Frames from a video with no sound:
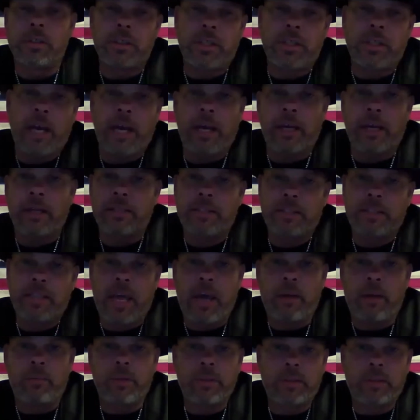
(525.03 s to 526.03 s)
kind of
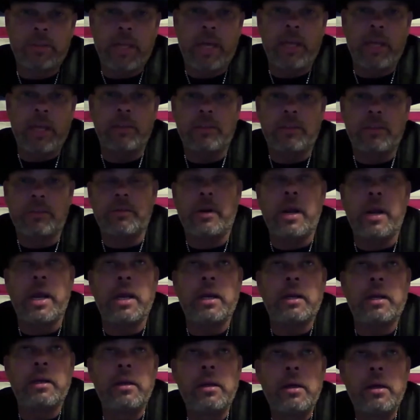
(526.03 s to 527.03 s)
establish that
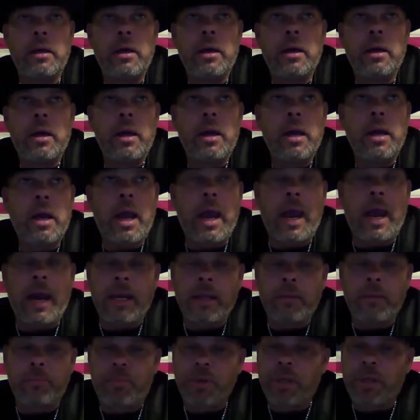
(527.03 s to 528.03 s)
strain. And
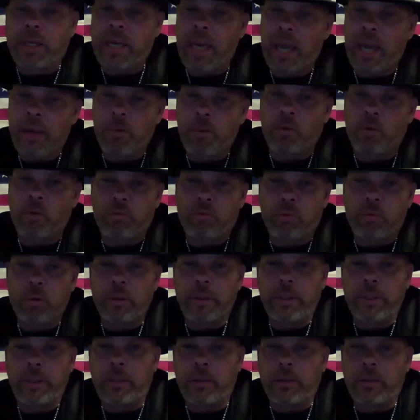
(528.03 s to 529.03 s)
it became a
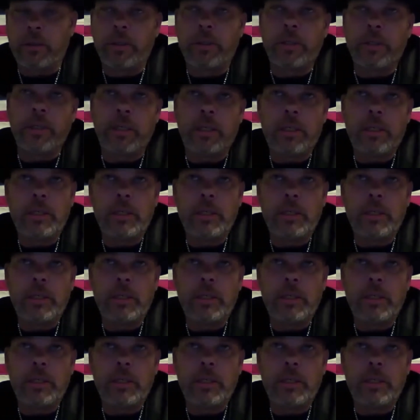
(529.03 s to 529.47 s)
really good,